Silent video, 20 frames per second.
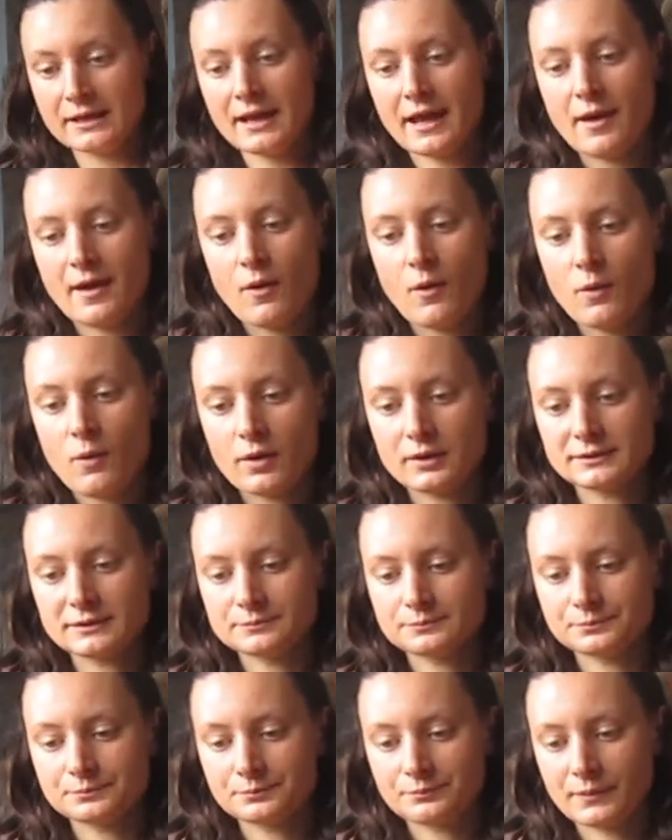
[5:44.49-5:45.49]
Now,
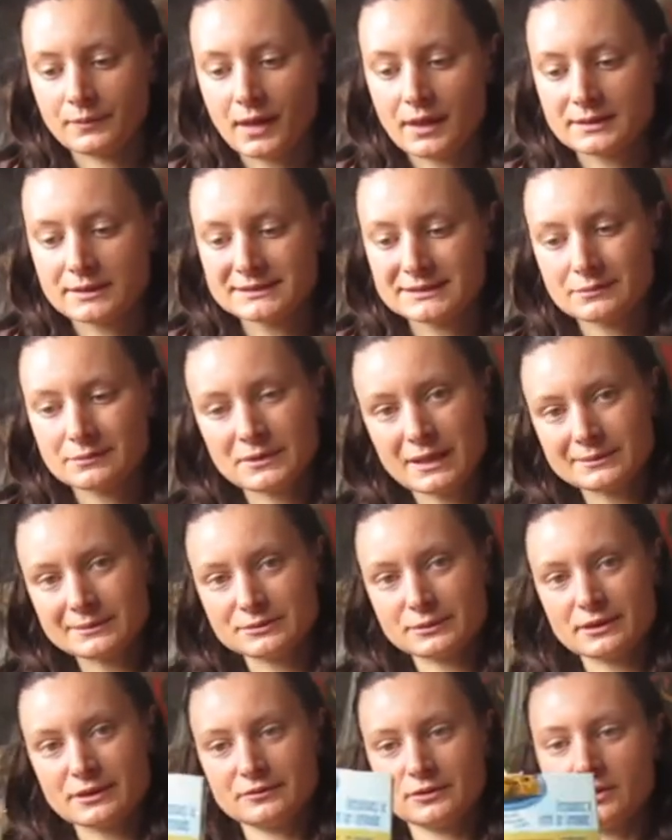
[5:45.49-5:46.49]

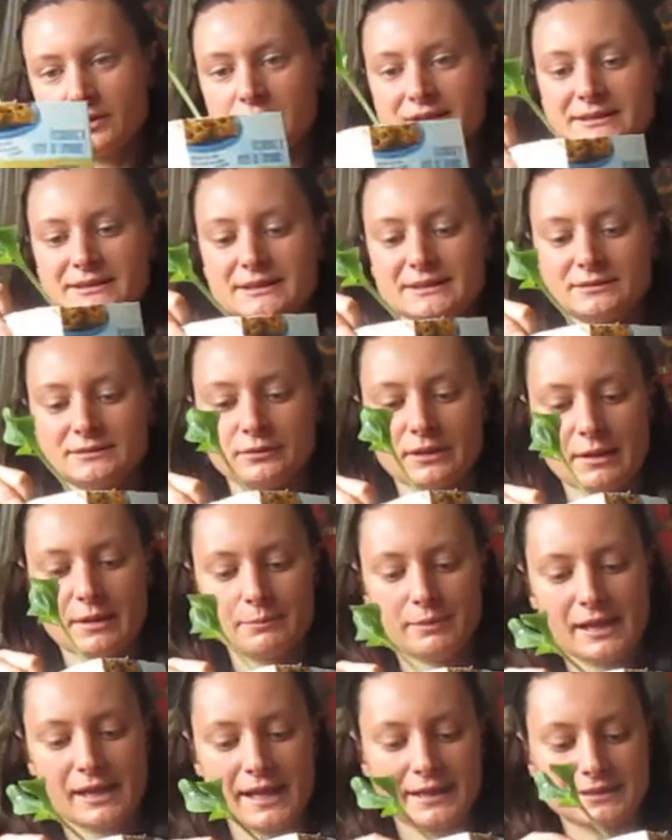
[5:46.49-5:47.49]
sometimes what I've noticed is when I
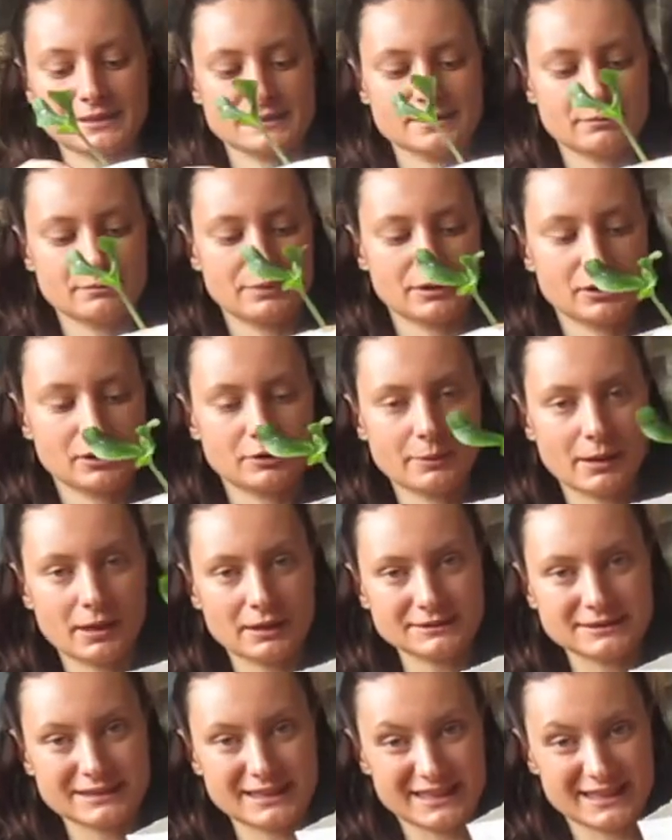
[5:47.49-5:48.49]
plant into bigger
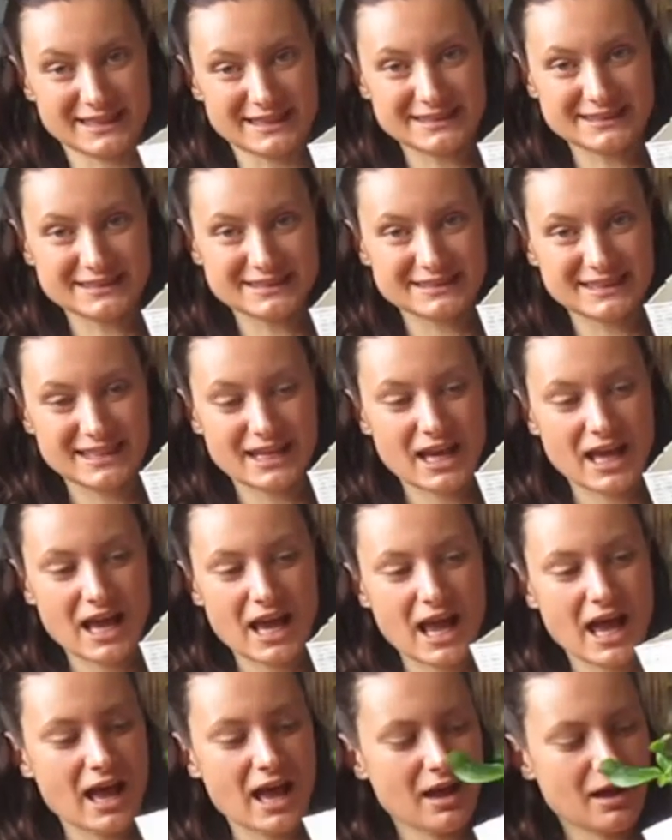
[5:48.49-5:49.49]
pots like this,
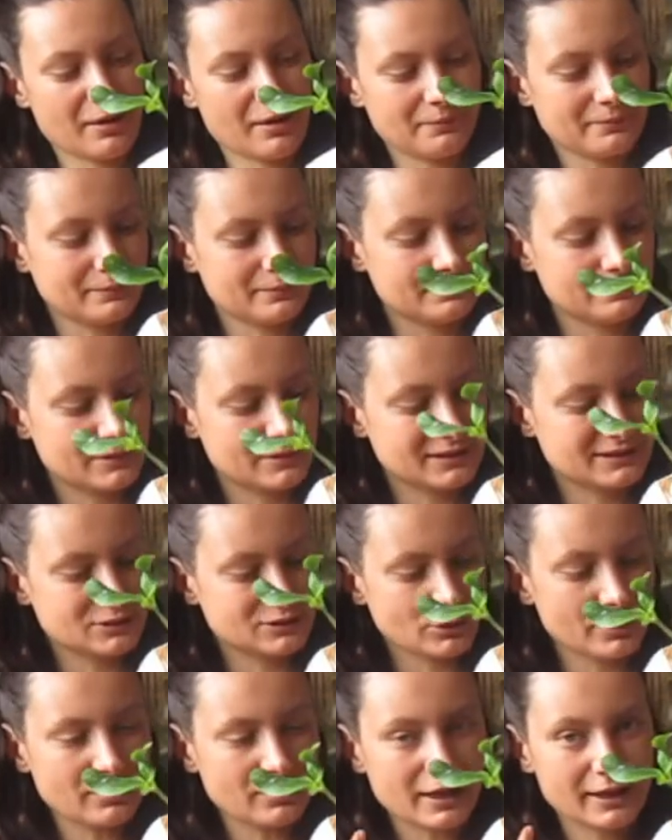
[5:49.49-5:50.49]
the
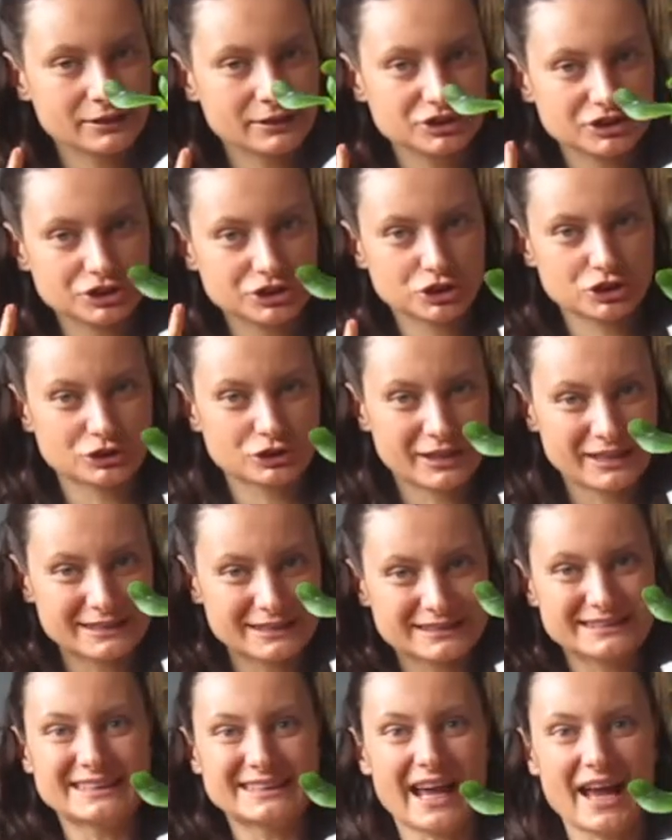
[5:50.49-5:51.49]
soil kind of just
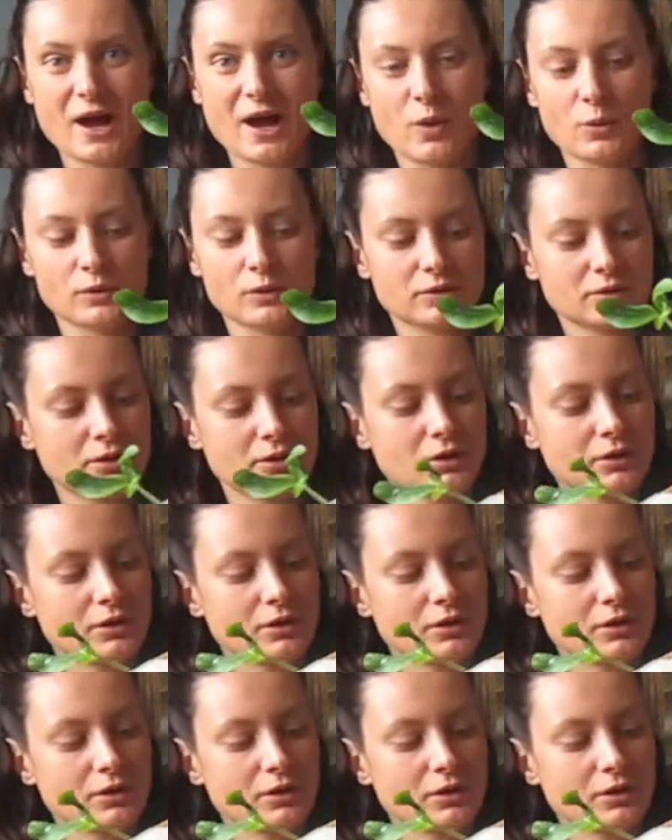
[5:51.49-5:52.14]
shrinks down